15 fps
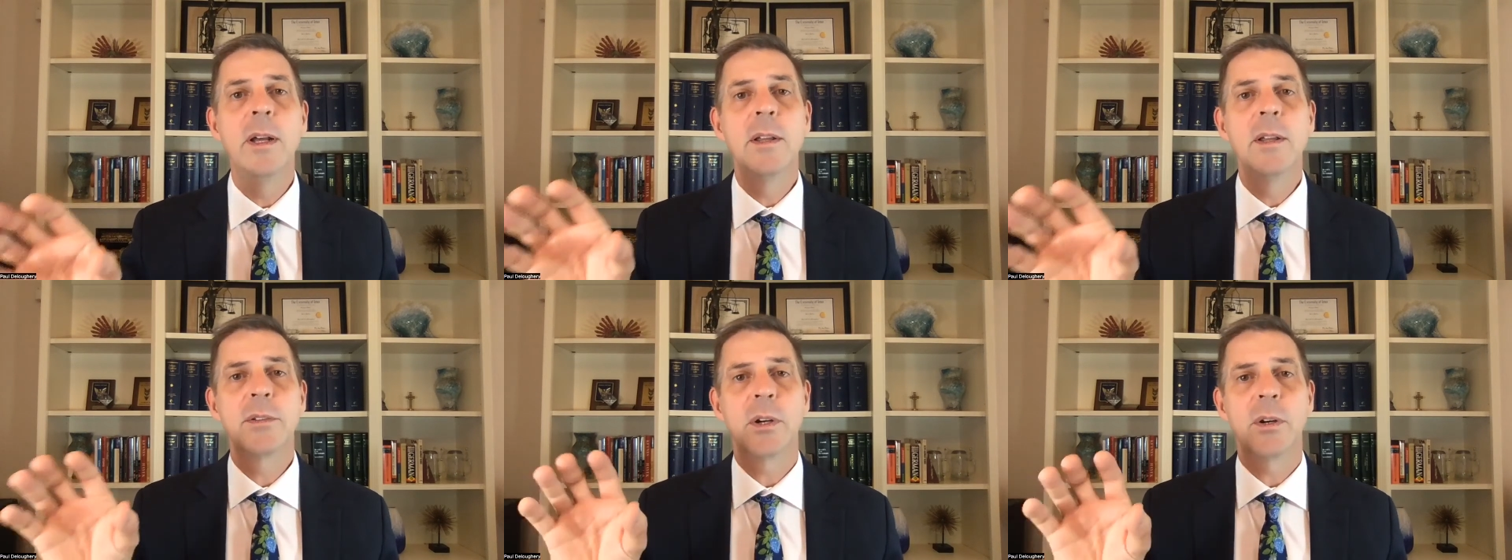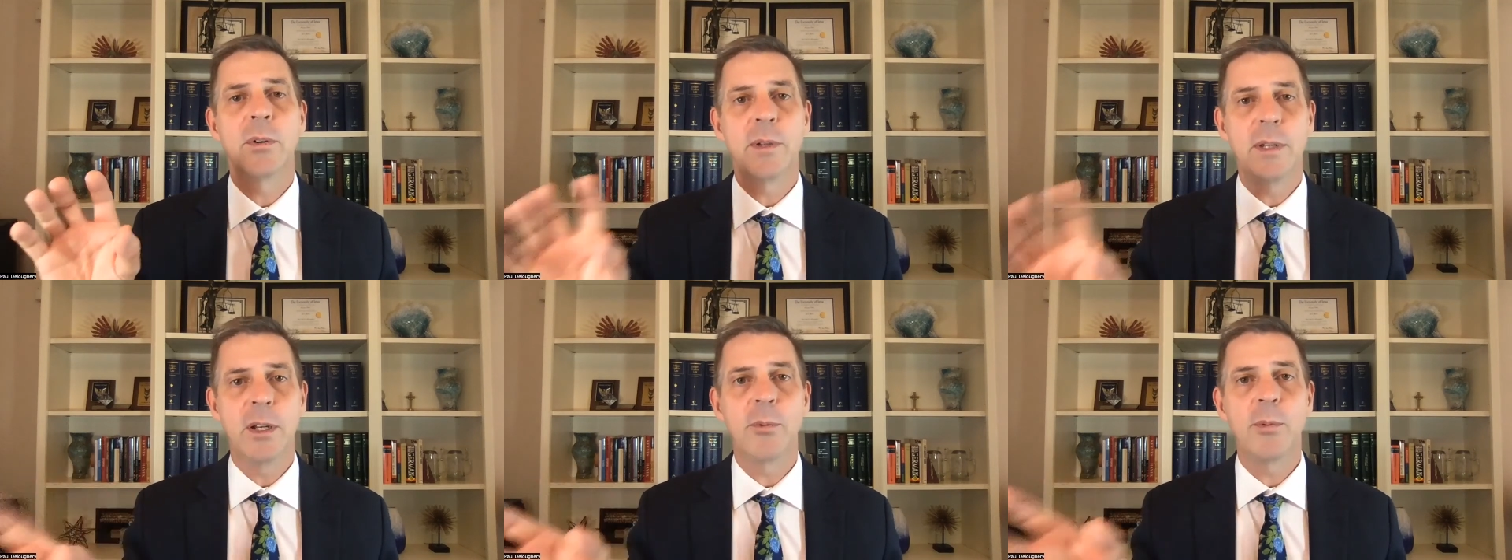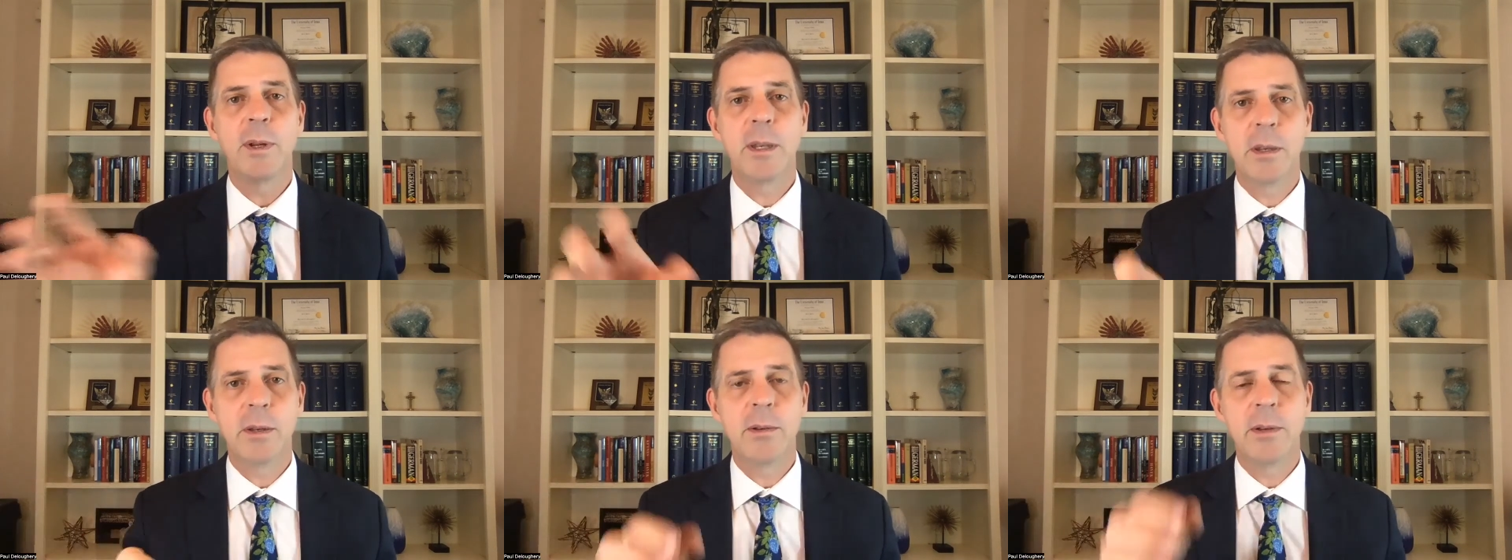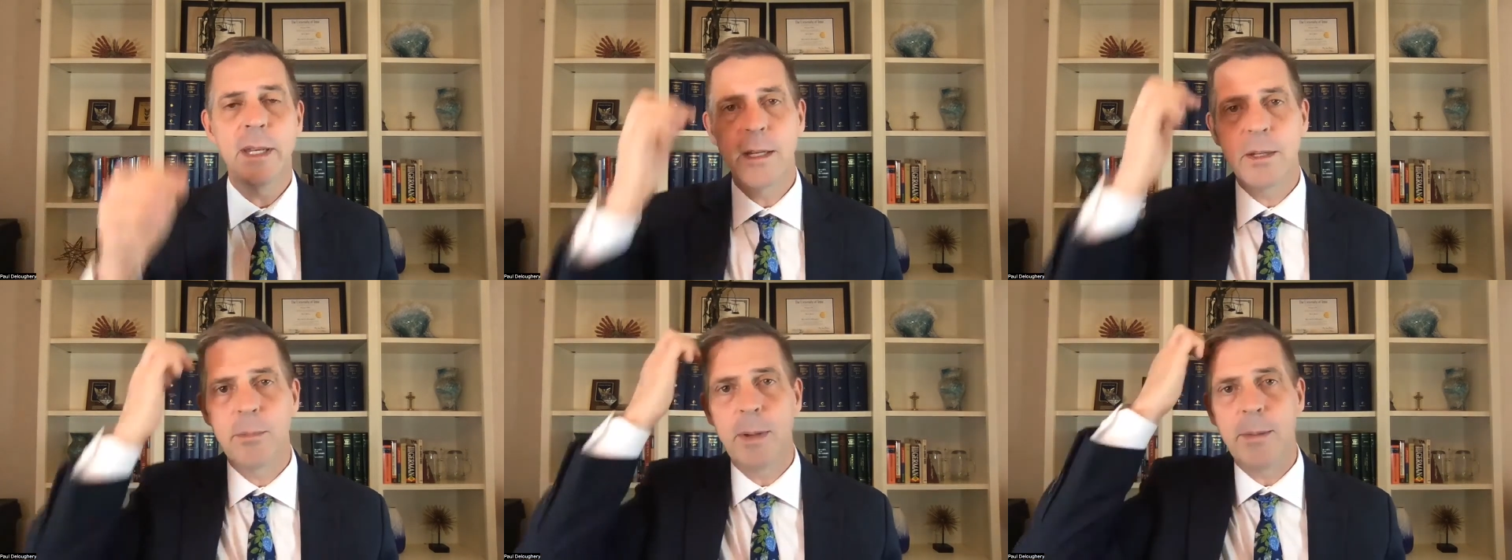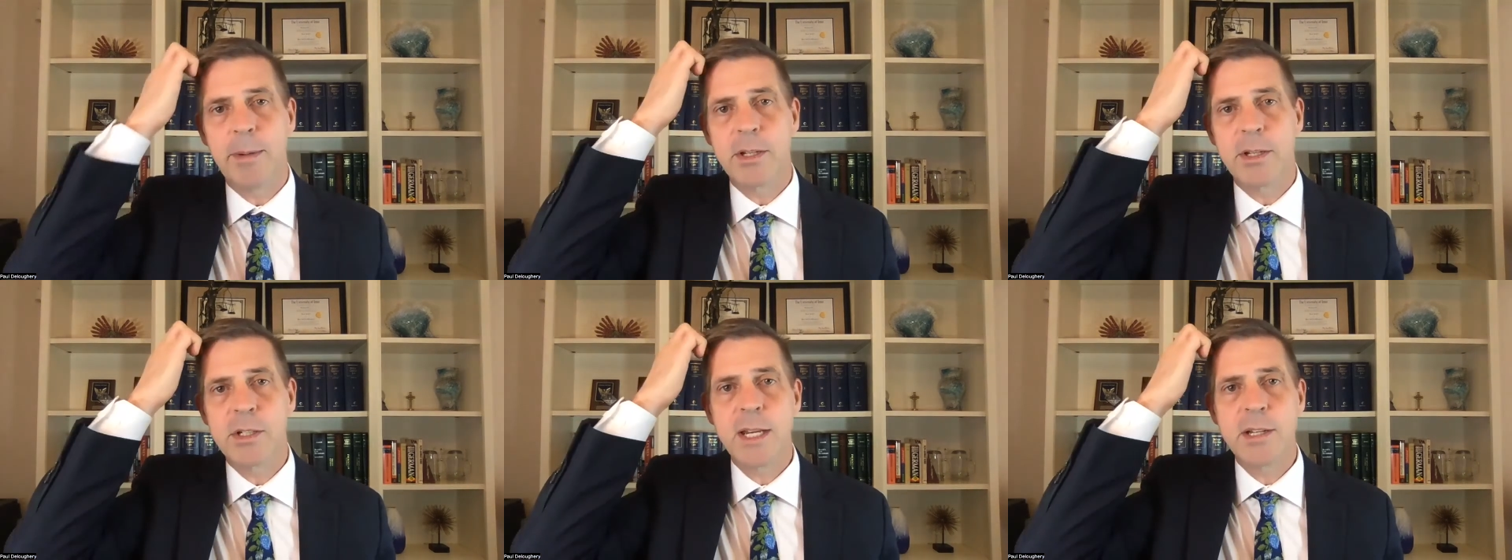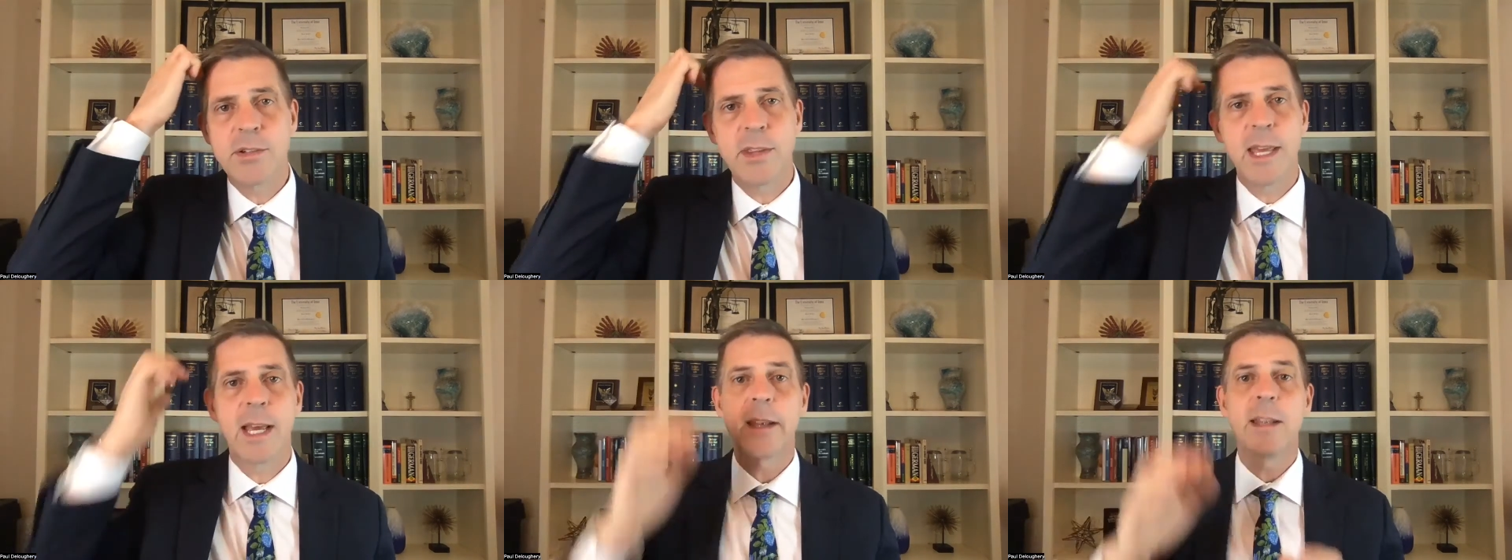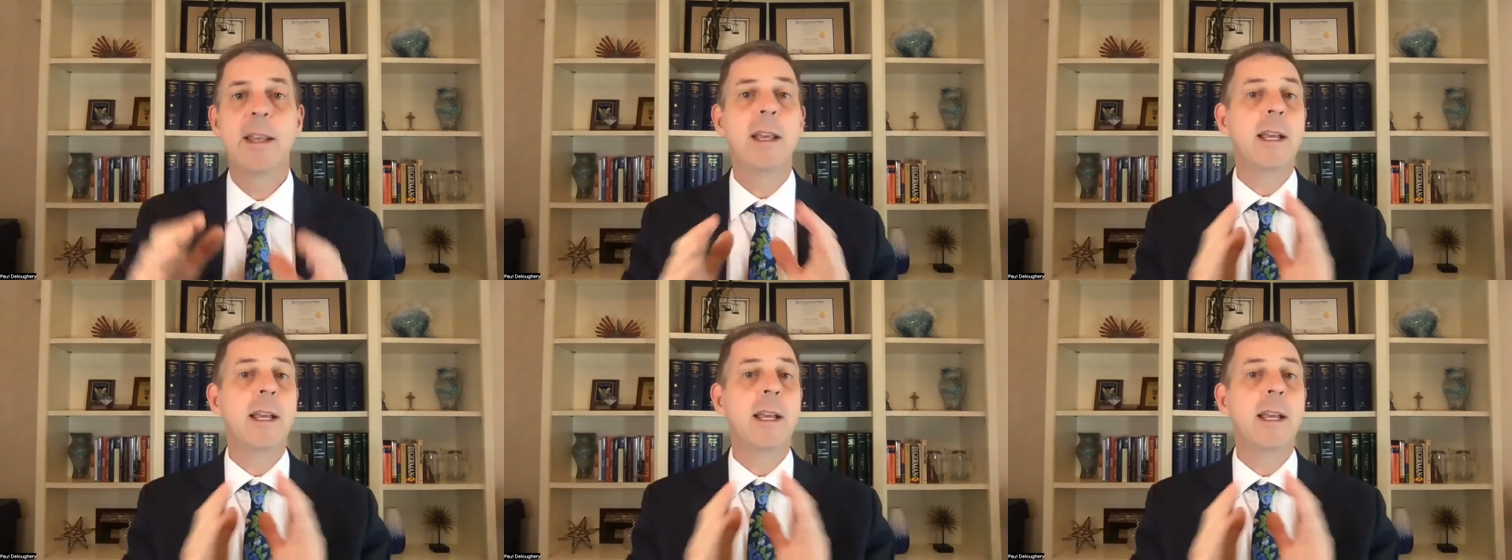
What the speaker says: So, we need to maybe change that.